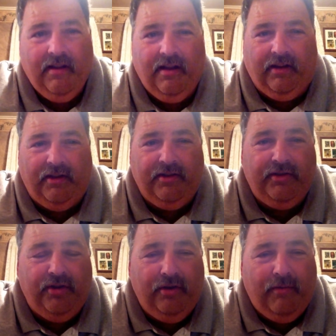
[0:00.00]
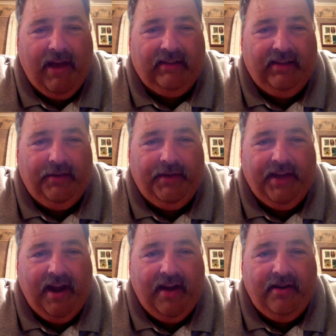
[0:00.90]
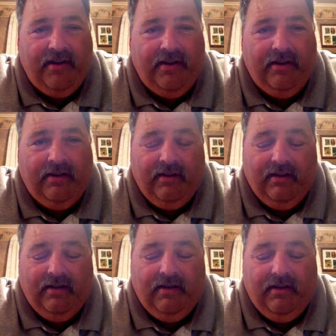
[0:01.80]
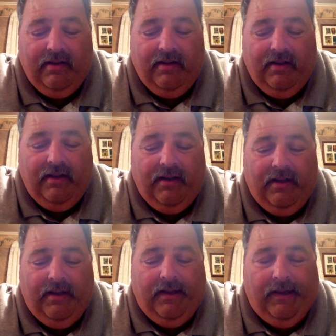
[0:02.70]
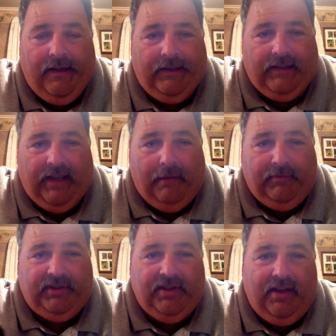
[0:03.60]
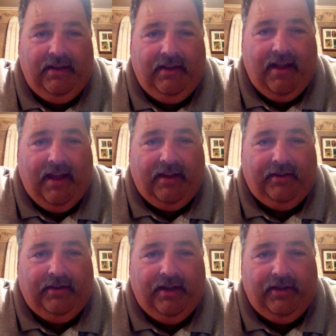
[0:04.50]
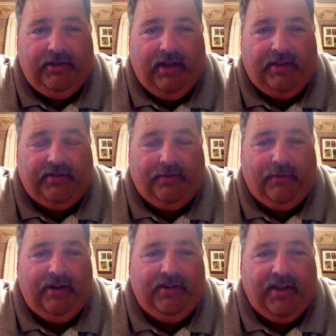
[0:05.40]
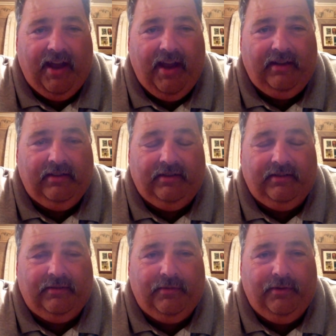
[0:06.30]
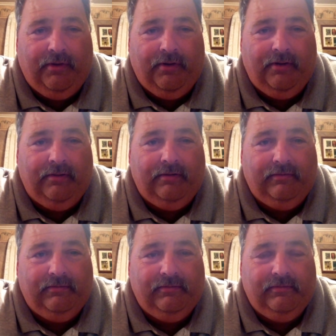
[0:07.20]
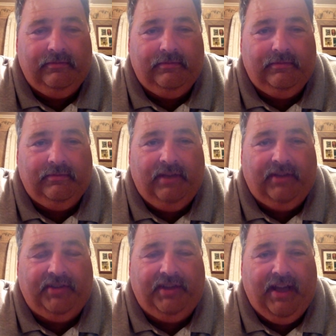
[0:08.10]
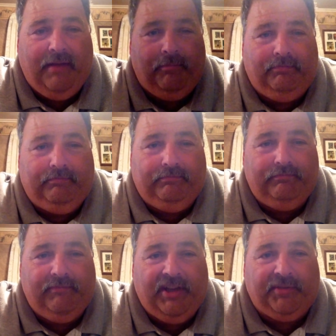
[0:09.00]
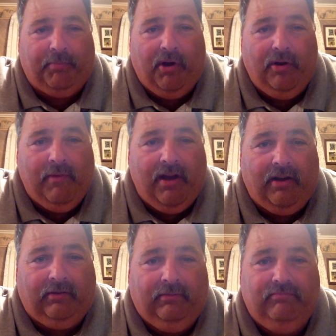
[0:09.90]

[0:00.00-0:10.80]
Hello YouTube, Hot Lead Retired here. Uh, today I'm going to show you how to adjust the rear sight on the Ruger LC9S Pro model.